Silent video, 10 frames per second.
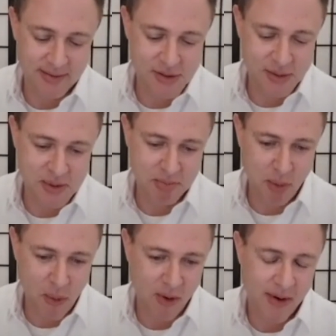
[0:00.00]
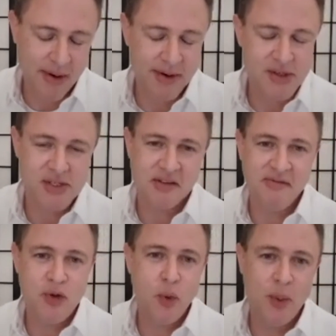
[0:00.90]
She was born just a
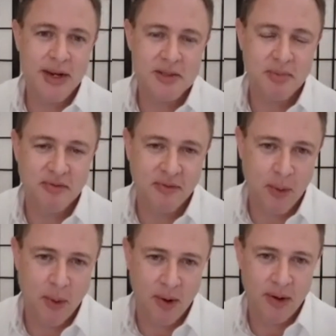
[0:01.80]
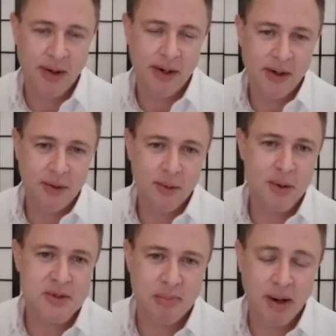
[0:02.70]
few weeks before
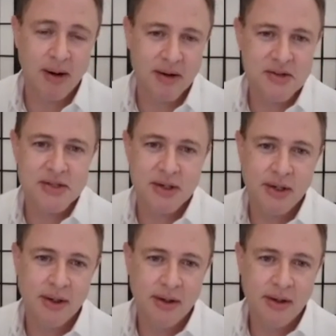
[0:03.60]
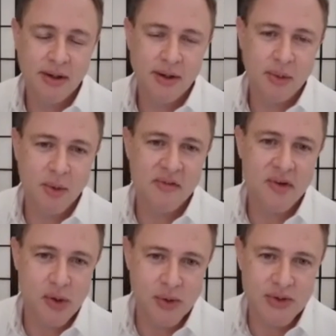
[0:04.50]
Rosa Parks
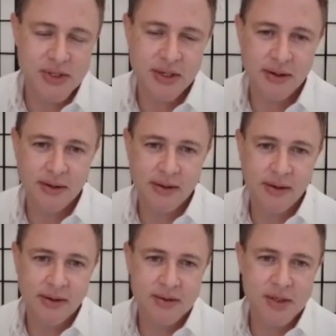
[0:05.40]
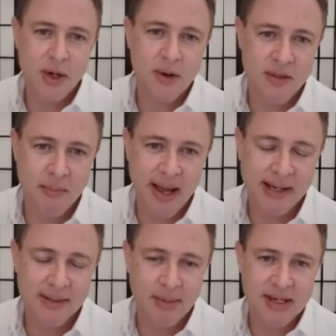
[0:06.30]
refused to go to the back
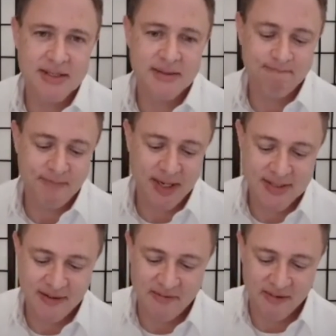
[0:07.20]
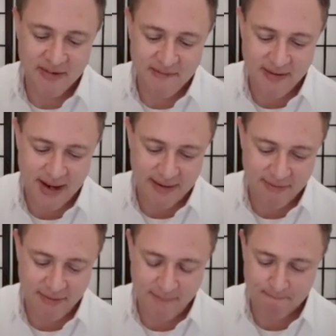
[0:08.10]
of the bus, 1955.